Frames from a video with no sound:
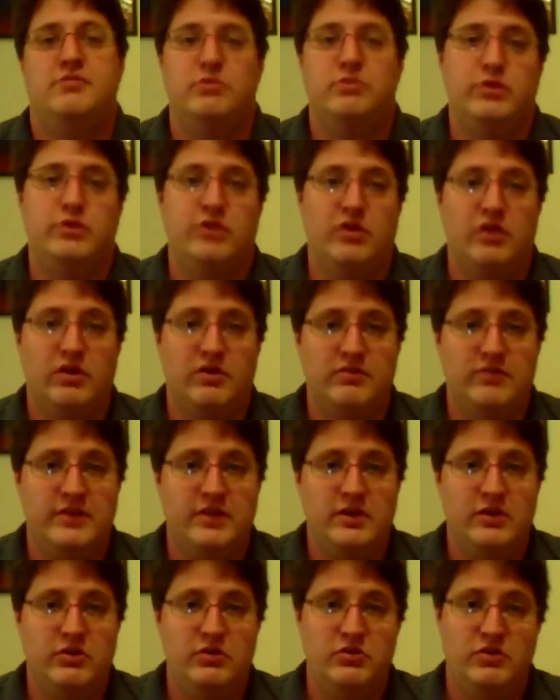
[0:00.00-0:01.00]
viewing your other
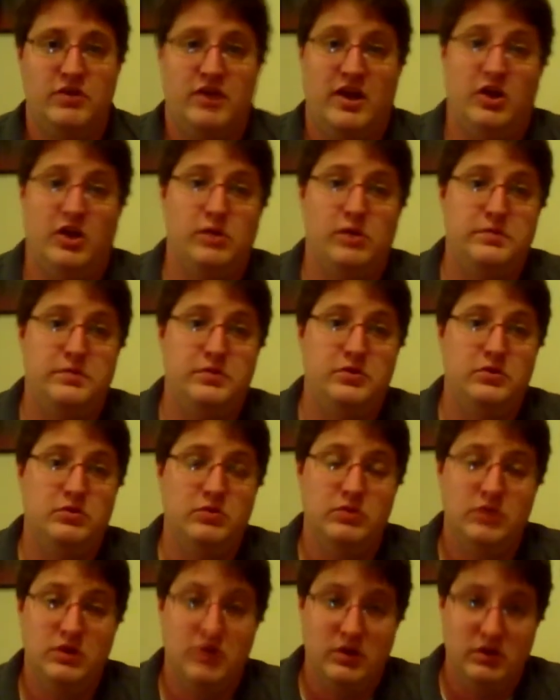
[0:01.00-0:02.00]
videos. I hope
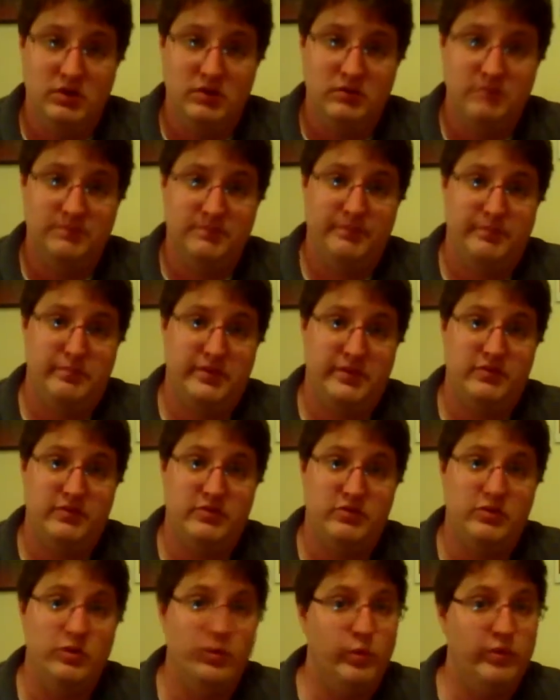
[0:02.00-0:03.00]
you put
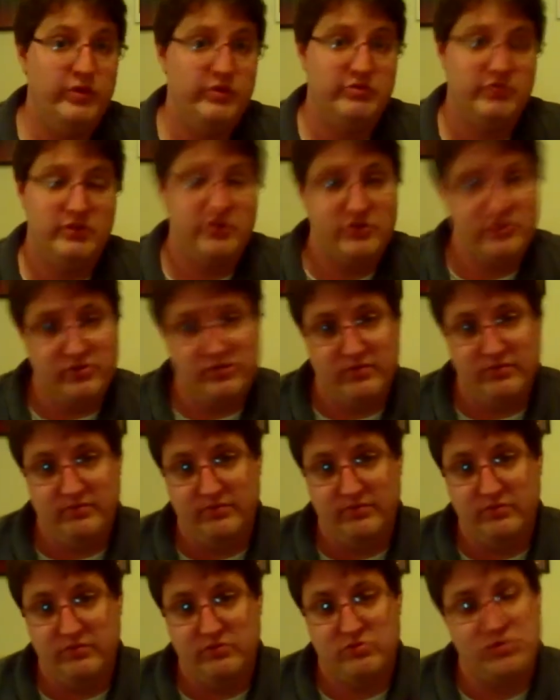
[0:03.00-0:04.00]
this in your wish list.
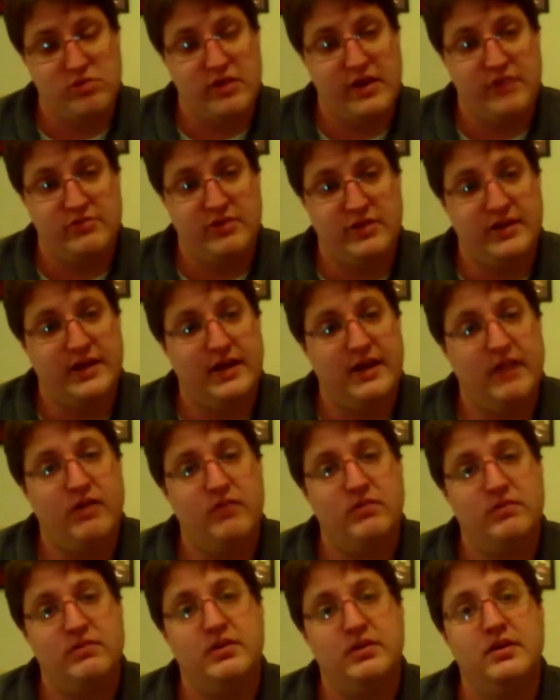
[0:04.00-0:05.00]
Try to check it
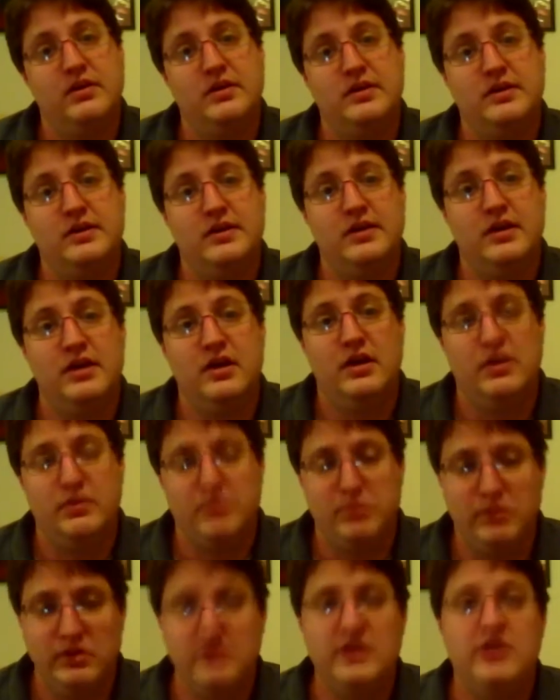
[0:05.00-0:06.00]
out.
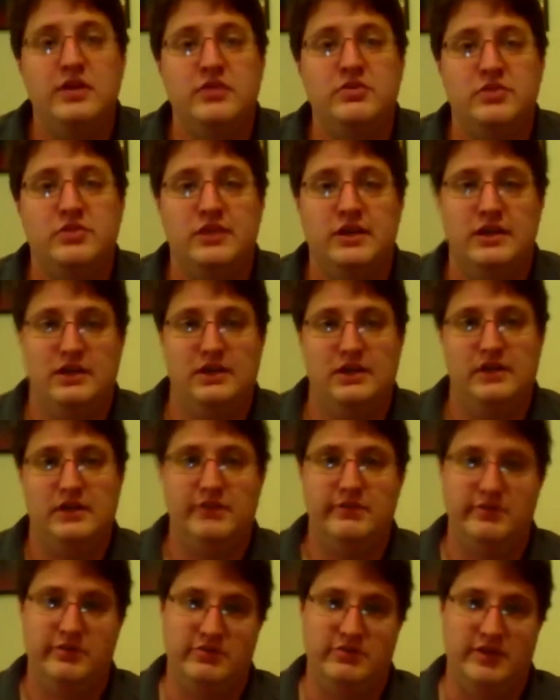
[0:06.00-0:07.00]
Please
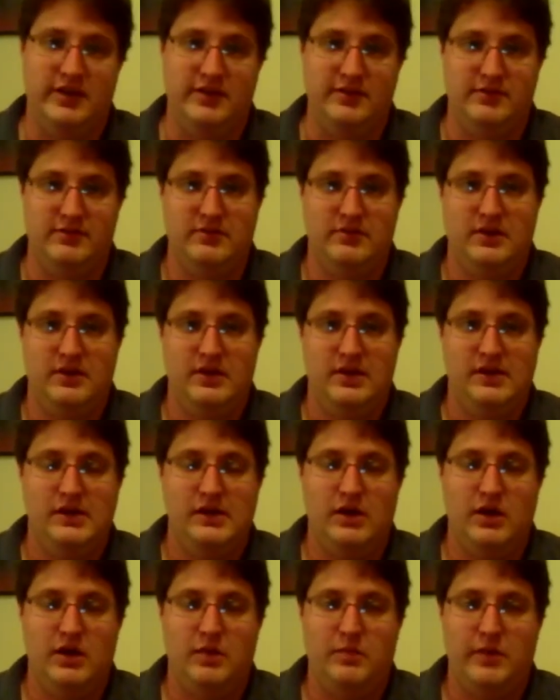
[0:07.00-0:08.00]
give it a chance.
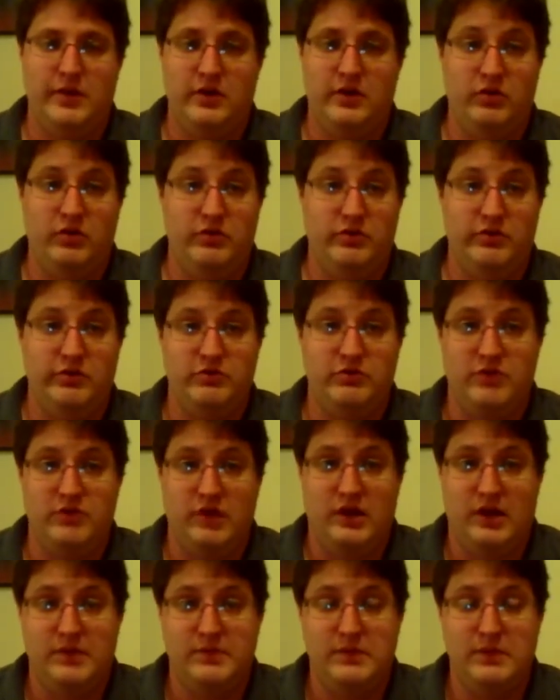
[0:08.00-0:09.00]
Um, I know that there's
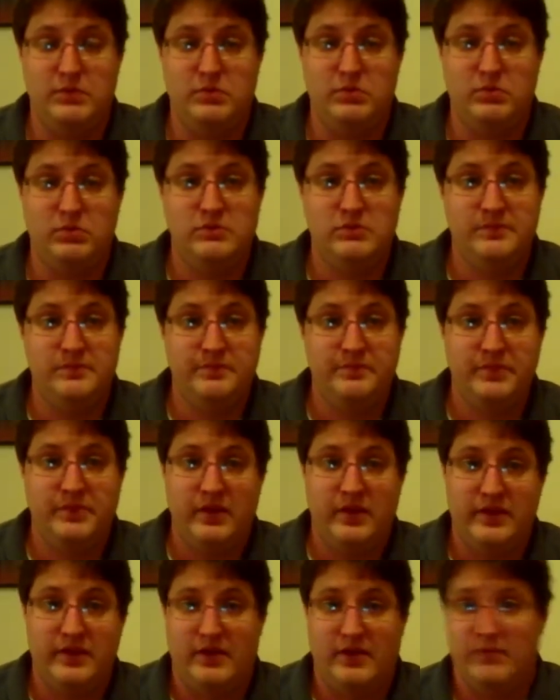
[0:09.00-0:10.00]
a lot of people
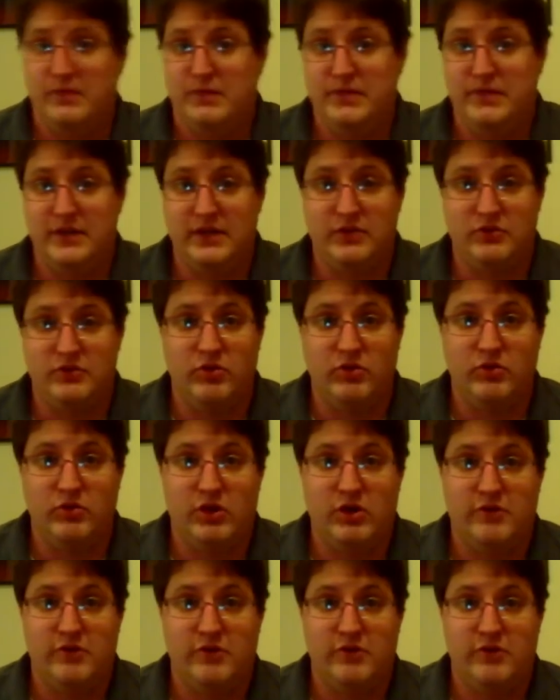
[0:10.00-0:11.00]
that maybe get turned
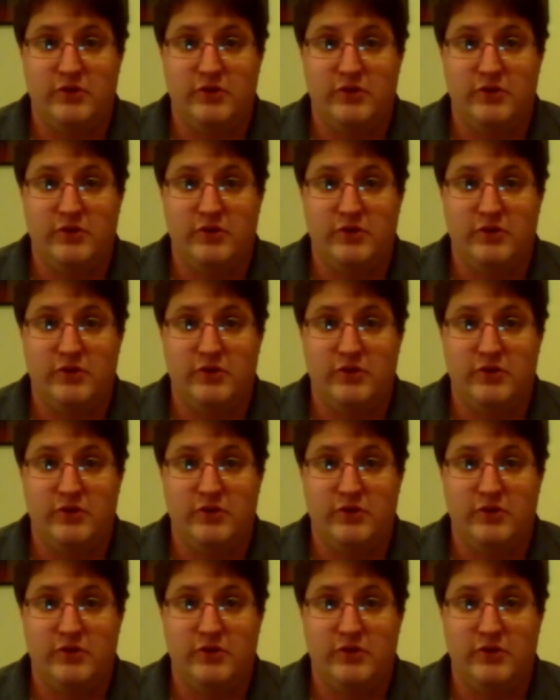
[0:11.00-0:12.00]
every single day
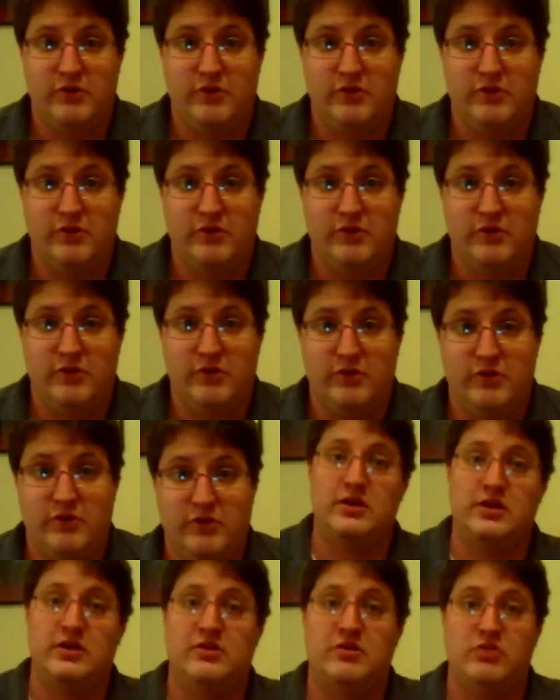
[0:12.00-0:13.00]
because even though I was
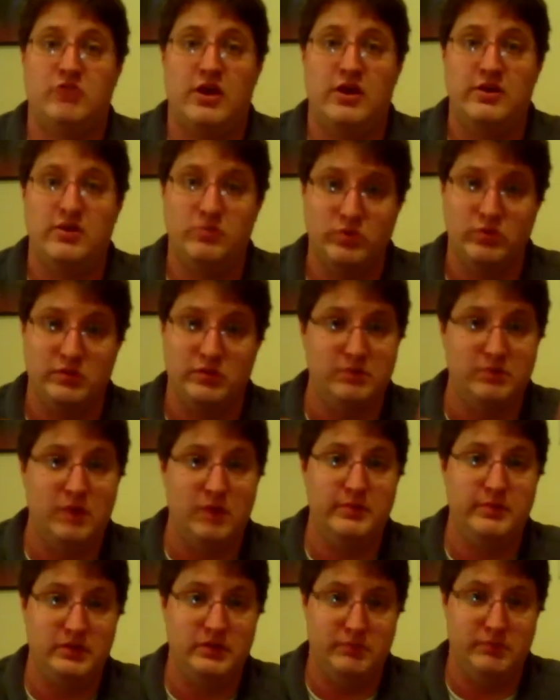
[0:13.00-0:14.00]
really excited and really
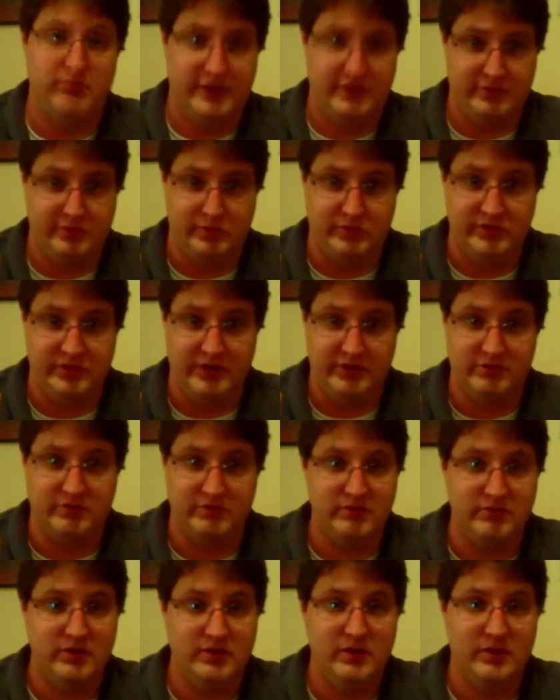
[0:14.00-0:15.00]
pumping the
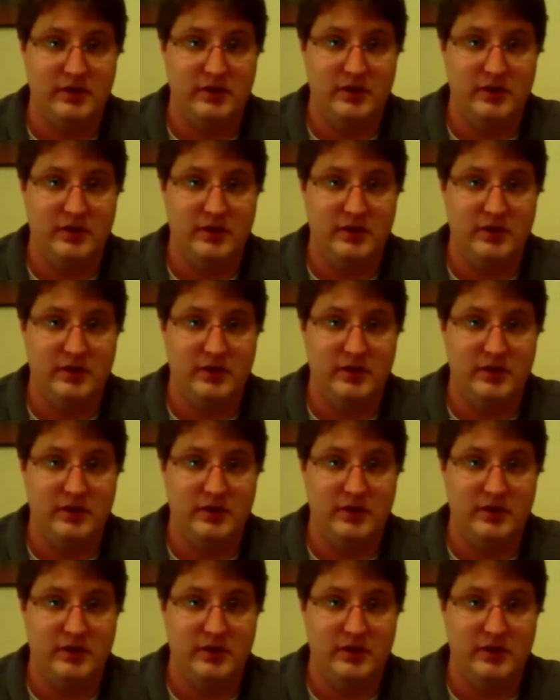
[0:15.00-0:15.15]
blaxploitation